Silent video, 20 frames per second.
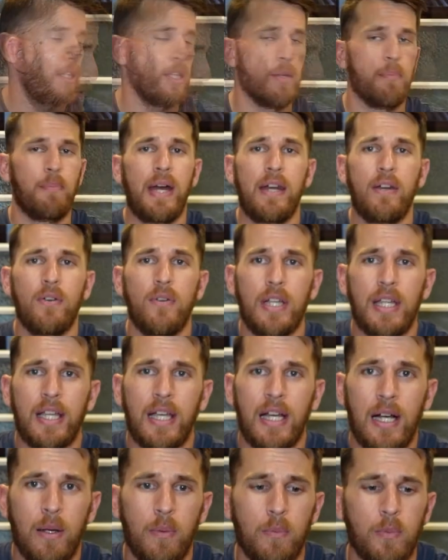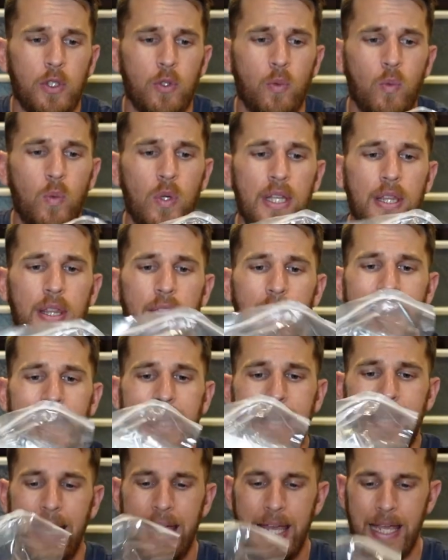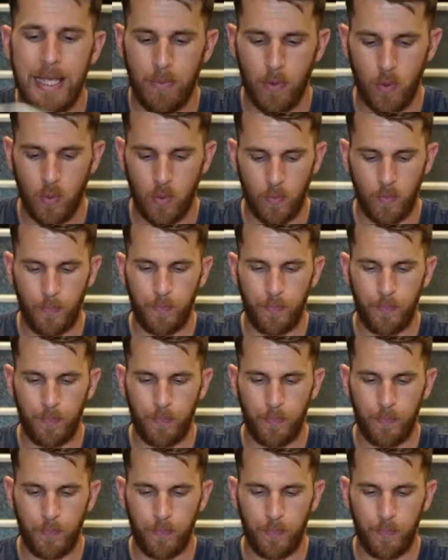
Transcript: The battery comes with a cable,